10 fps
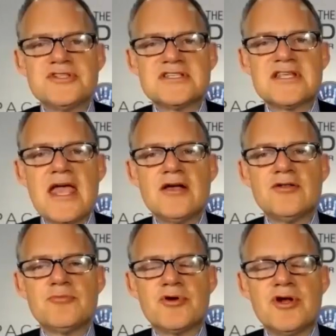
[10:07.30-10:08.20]

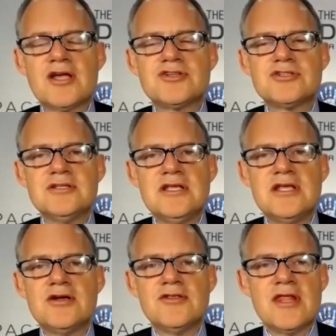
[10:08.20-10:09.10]
scale production
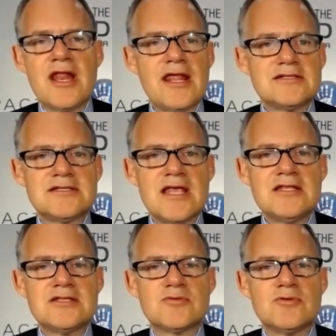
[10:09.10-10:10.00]
here in the United
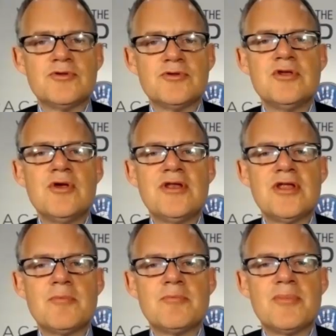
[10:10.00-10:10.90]
States, or will you end
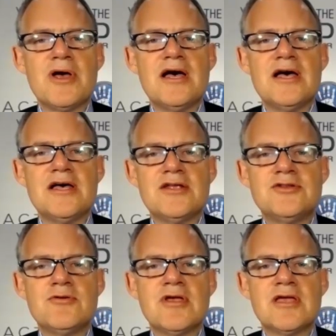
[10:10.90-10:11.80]
up
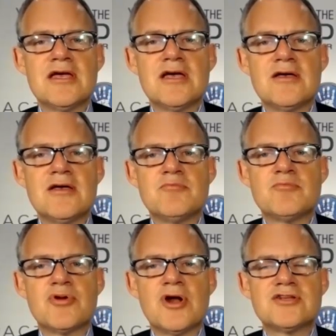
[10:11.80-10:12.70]
doing a
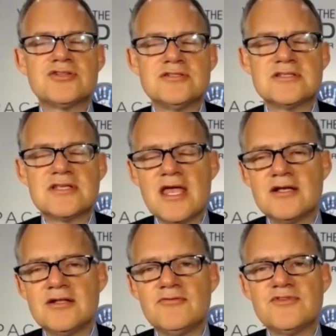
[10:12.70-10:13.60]
production
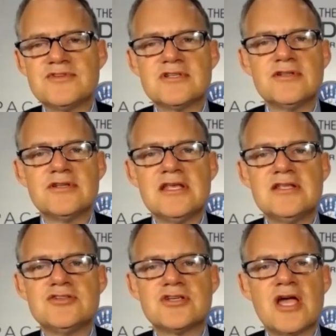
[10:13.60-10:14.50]
scale facility
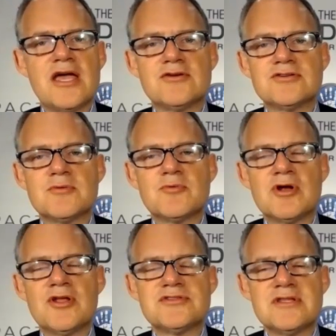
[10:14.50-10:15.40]
in China or somewhere
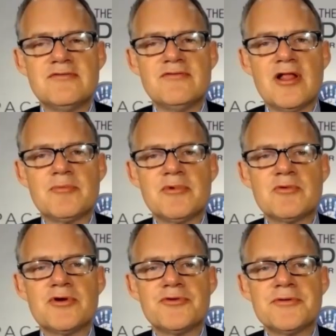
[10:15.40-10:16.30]
else in the
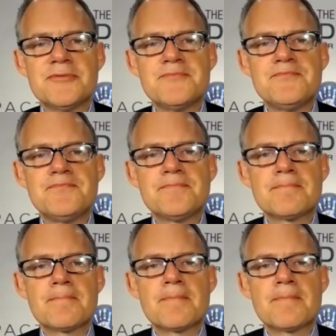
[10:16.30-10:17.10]
developing world? We would